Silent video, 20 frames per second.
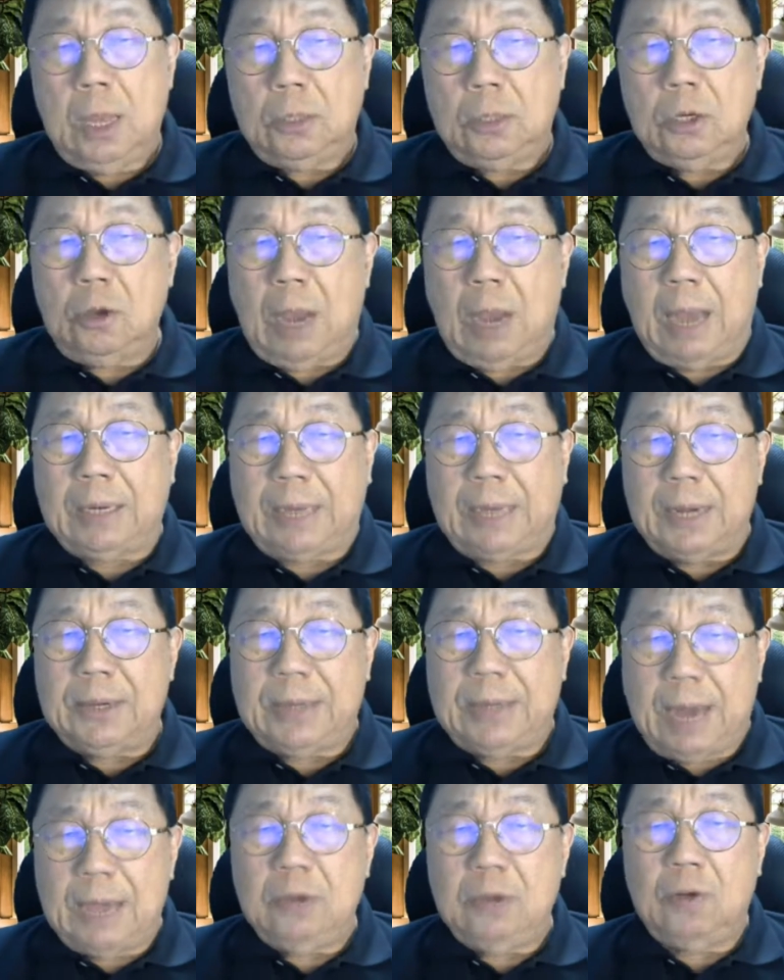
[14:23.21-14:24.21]
So I
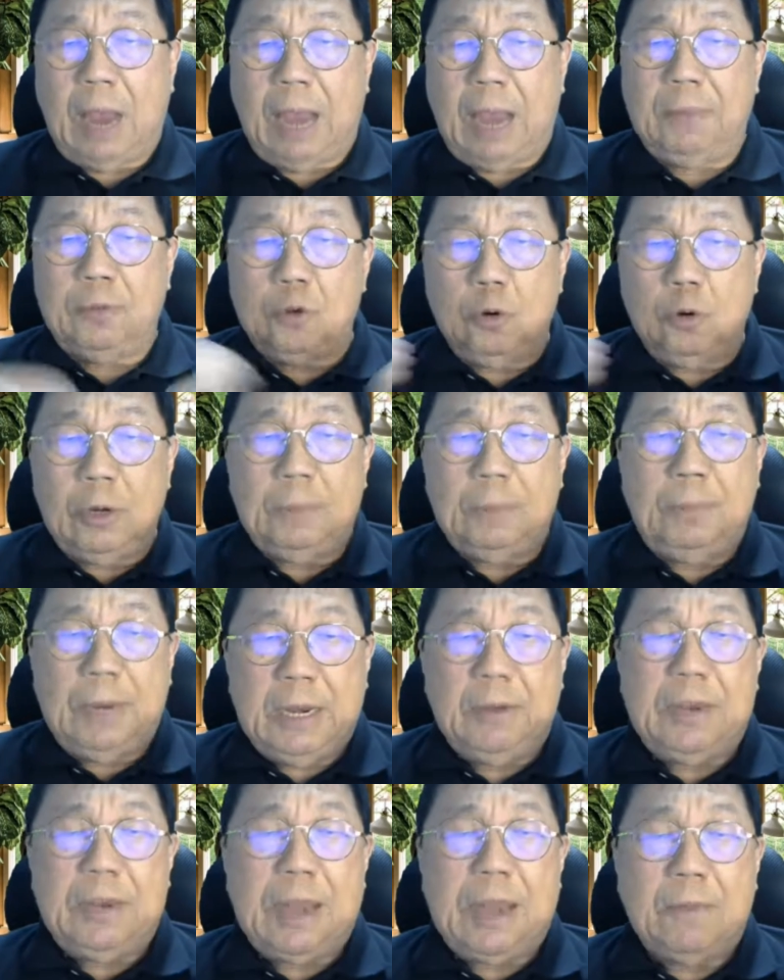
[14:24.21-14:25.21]
can tell you, I truly
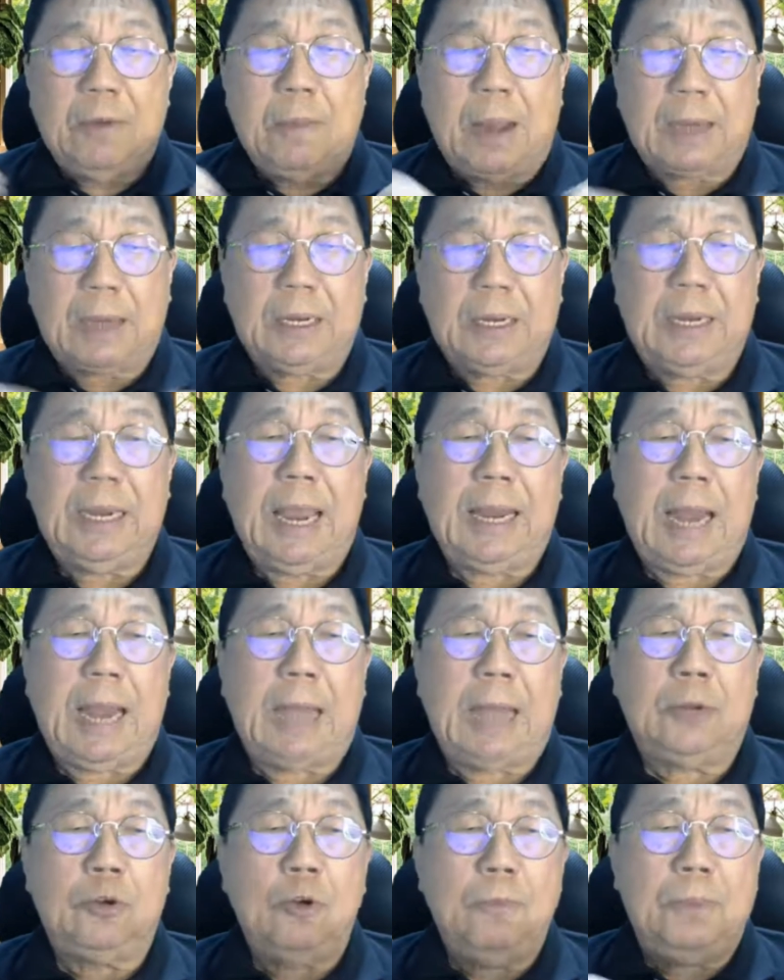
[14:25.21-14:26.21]
believe in network marketing, and
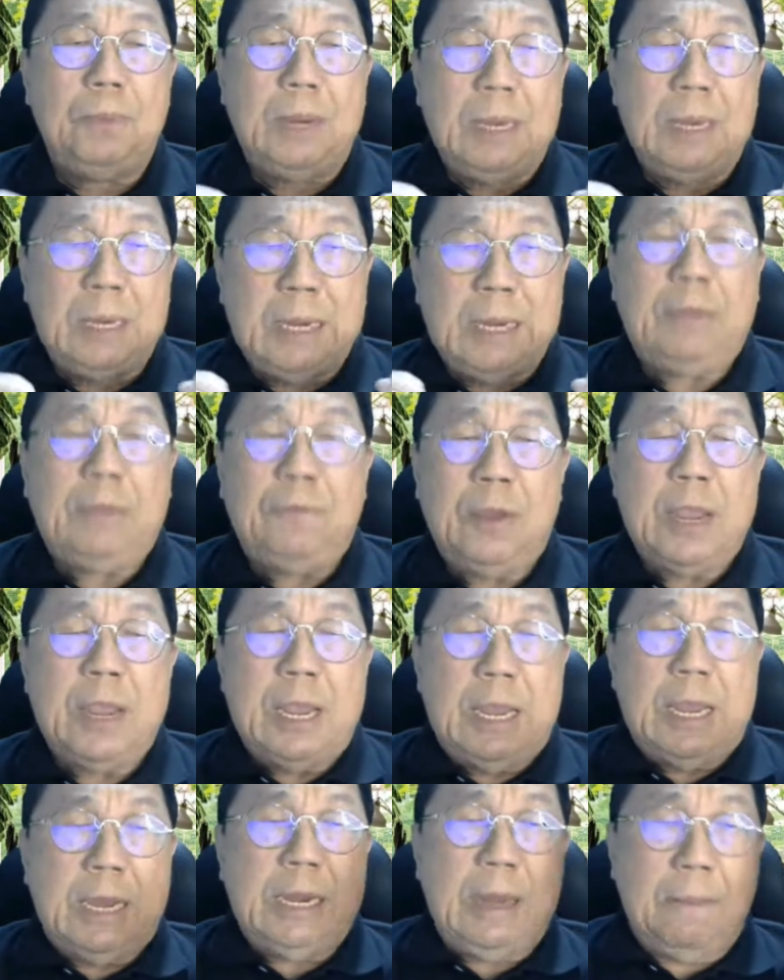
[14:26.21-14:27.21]
I truly believe
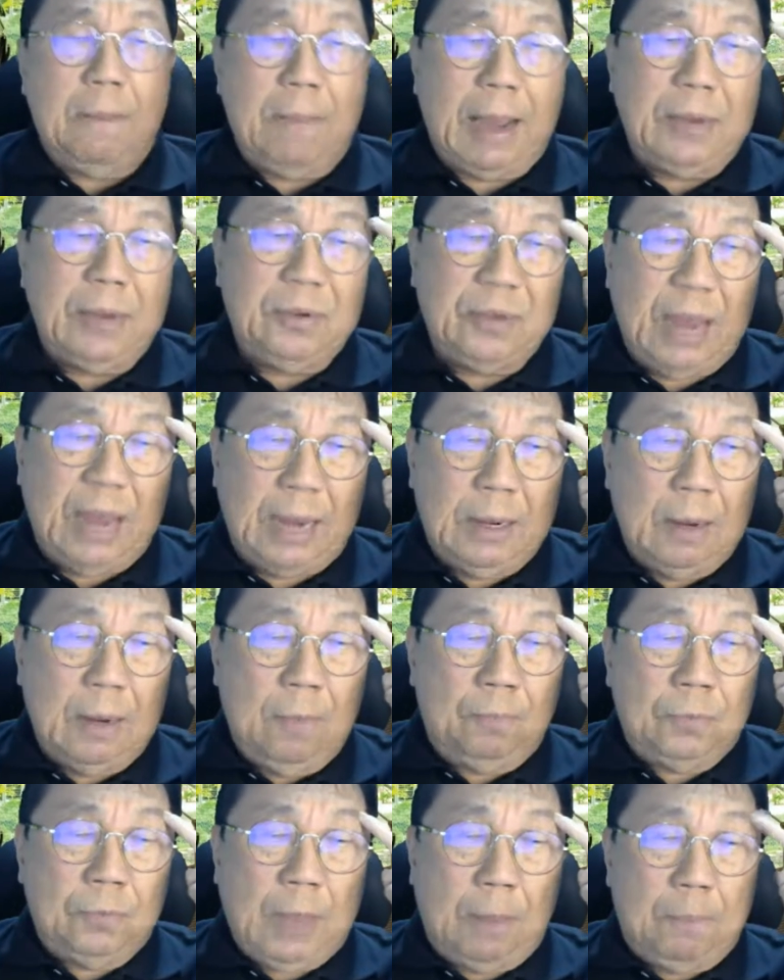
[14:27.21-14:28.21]
in the mindset
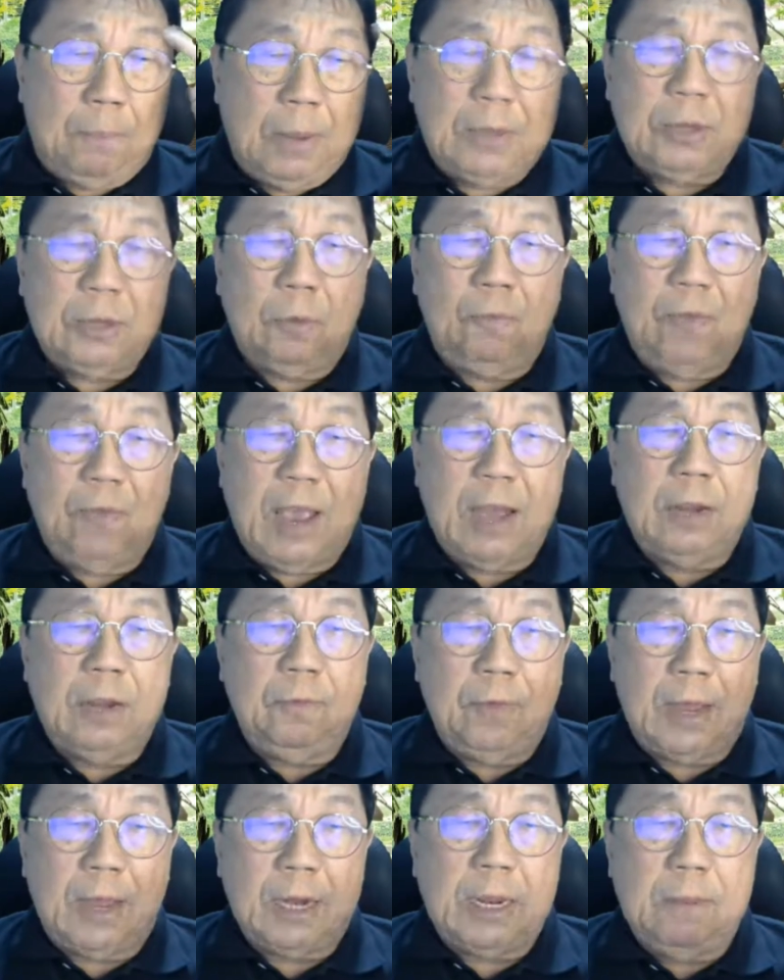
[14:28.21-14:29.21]
that plays a very,
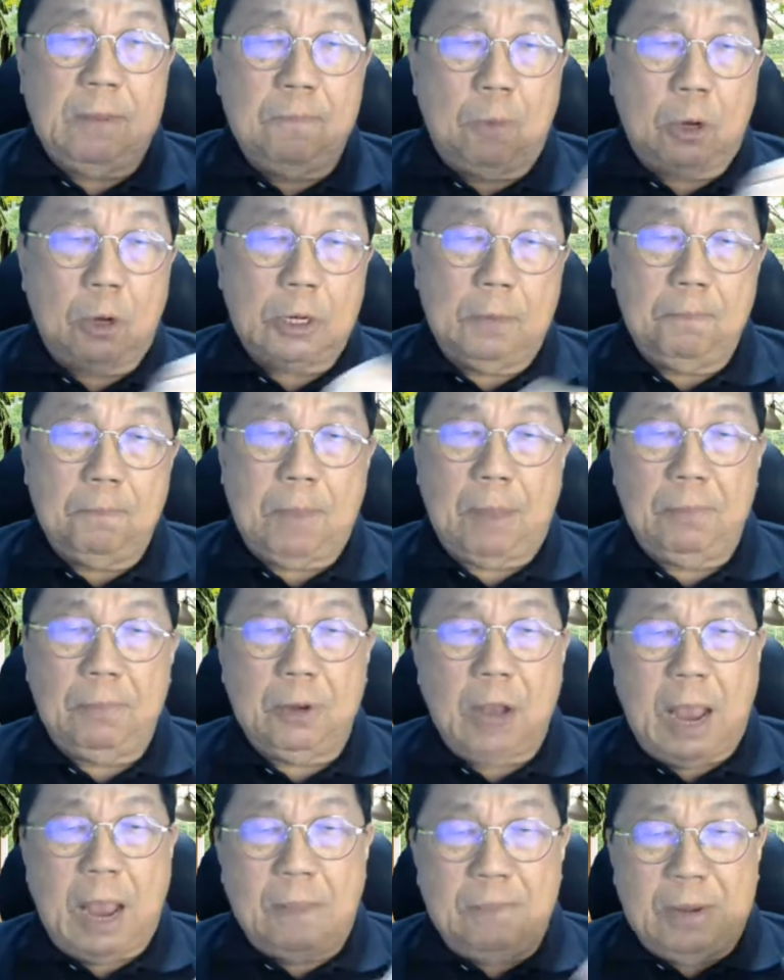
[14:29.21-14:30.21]
very important part,
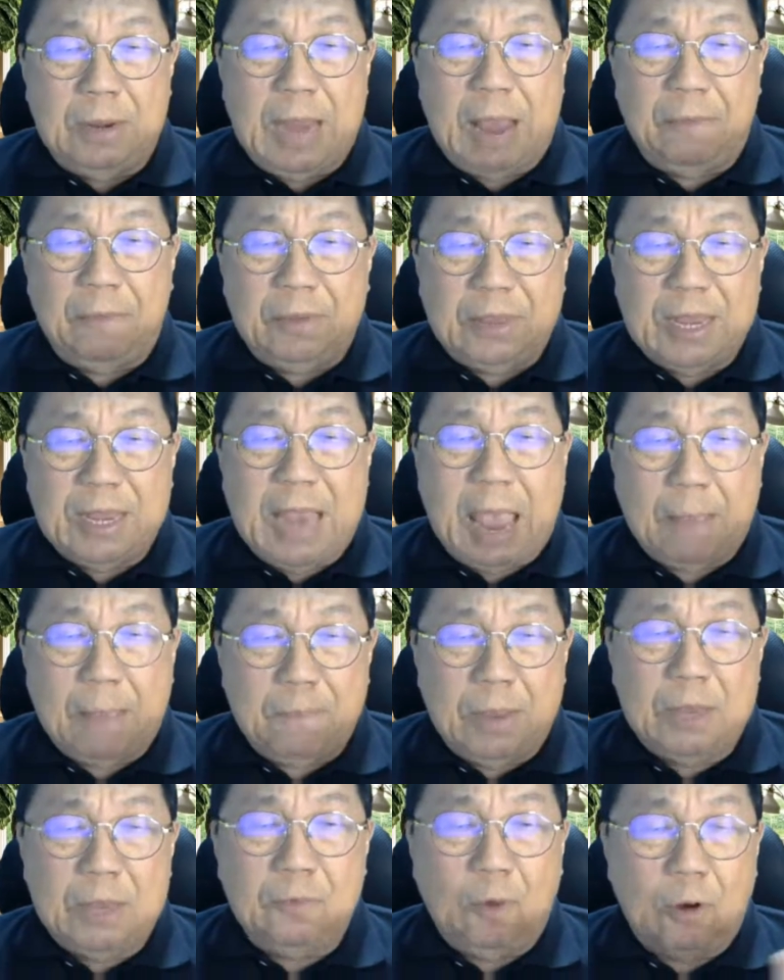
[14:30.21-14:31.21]
because I believe everything
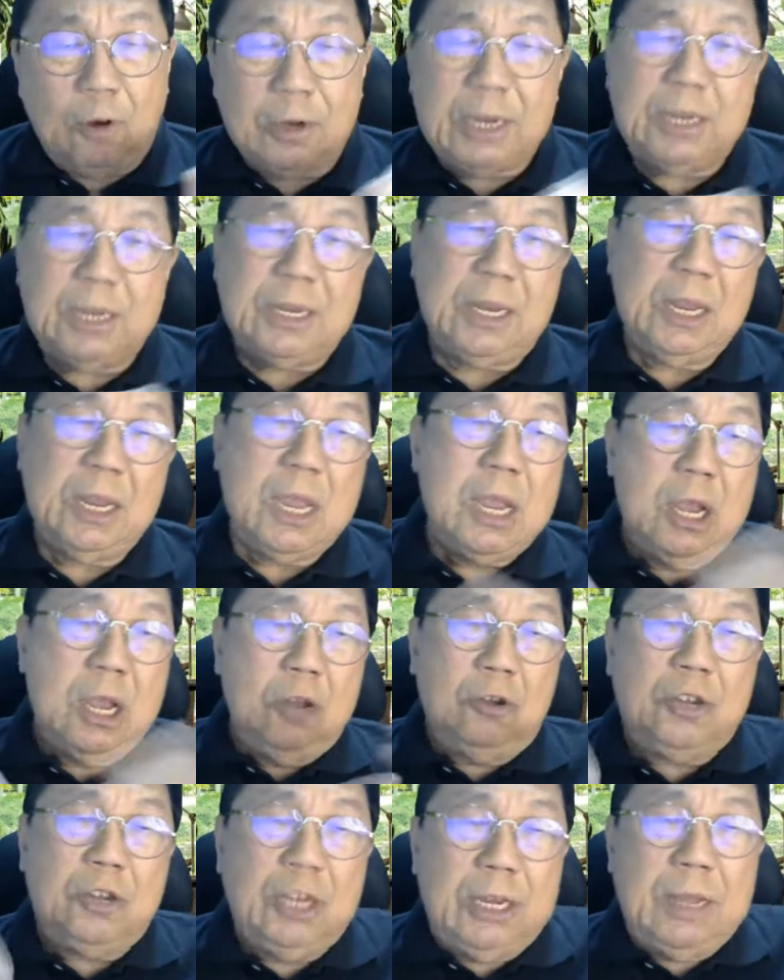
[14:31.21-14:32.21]
happens for a reason.
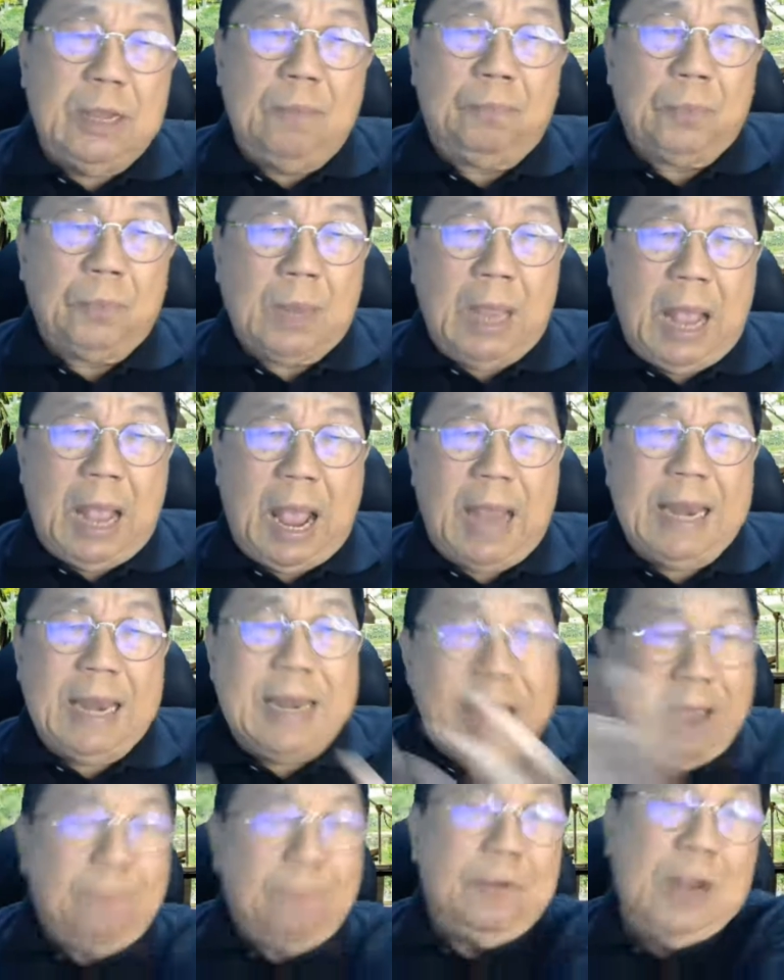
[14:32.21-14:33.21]
You see,
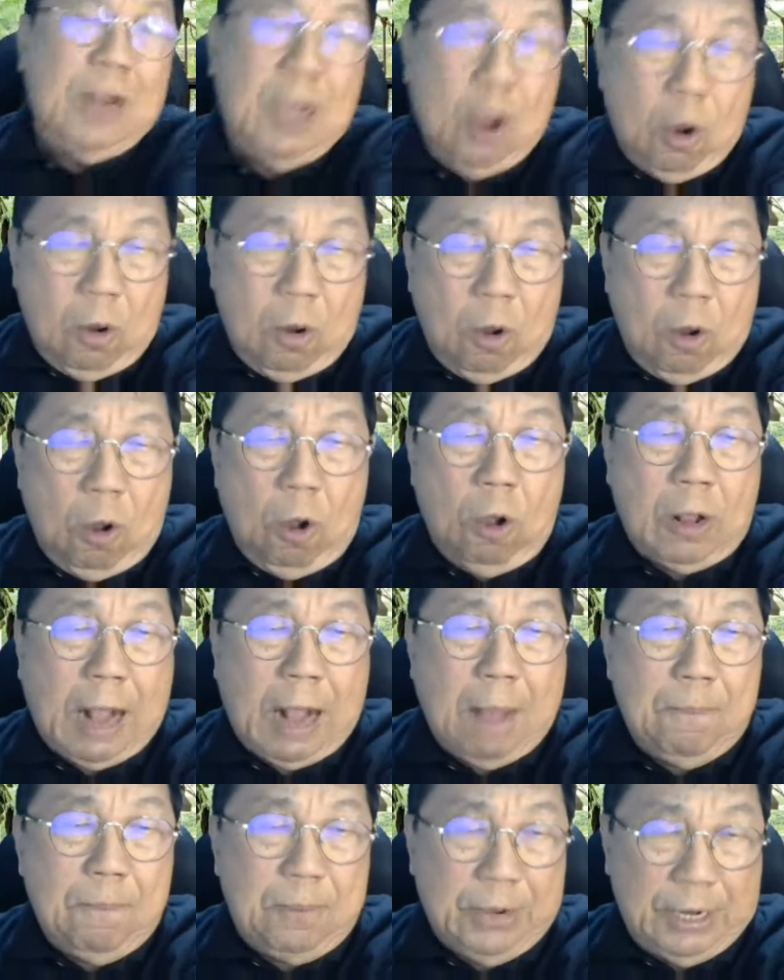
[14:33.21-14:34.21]
I left the old
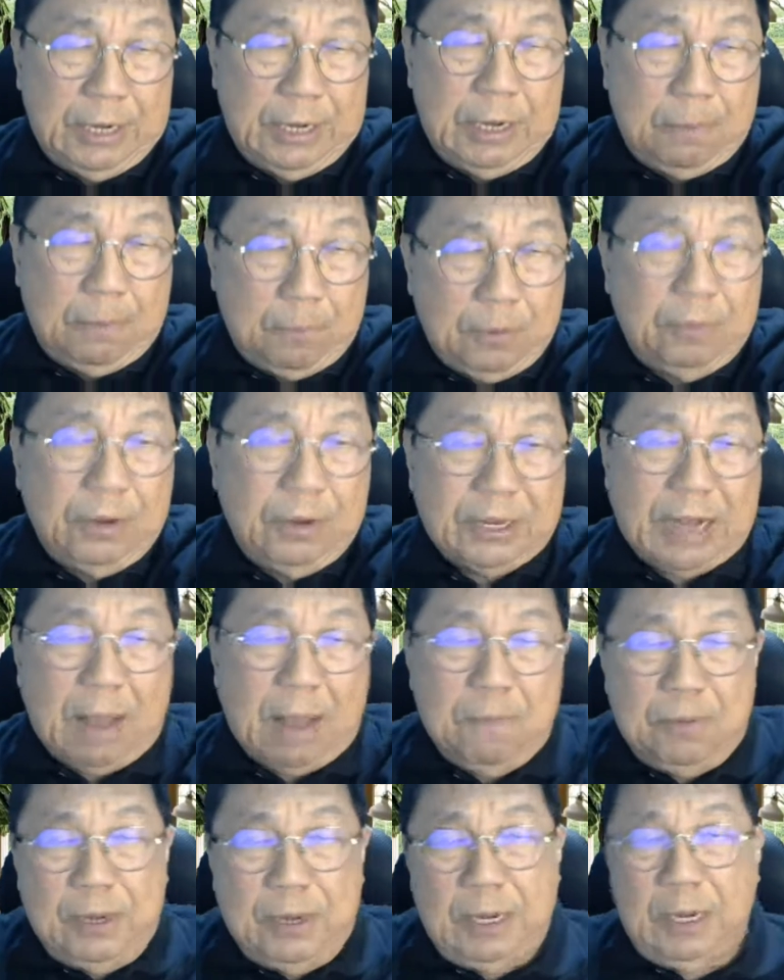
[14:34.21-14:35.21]
company, the previous
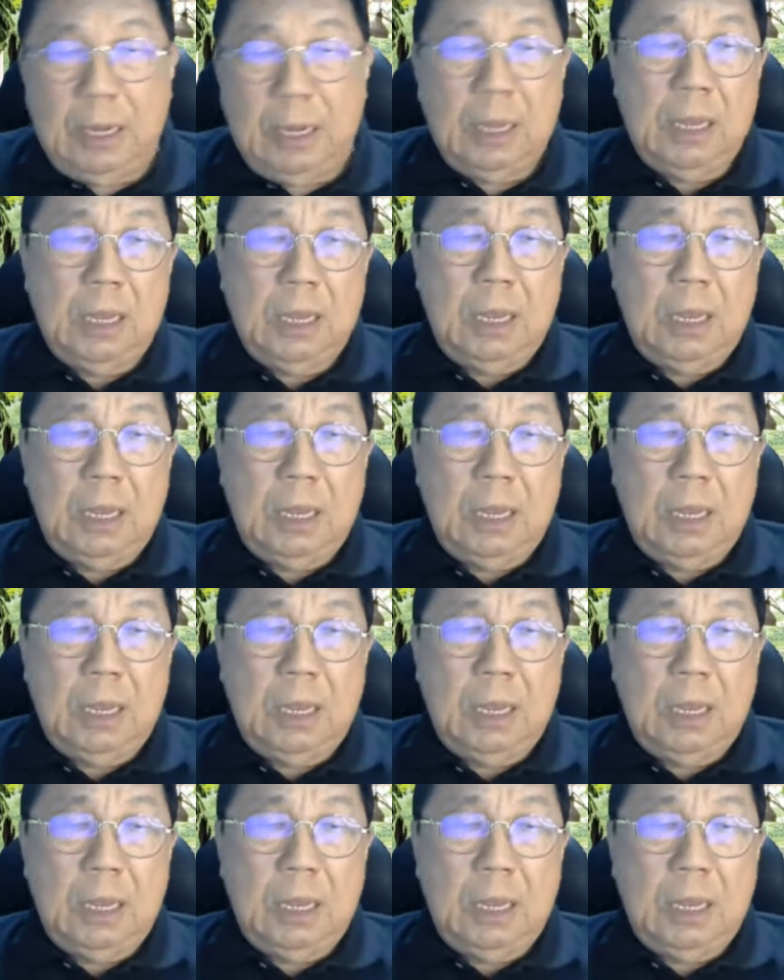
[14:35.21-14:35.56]
company,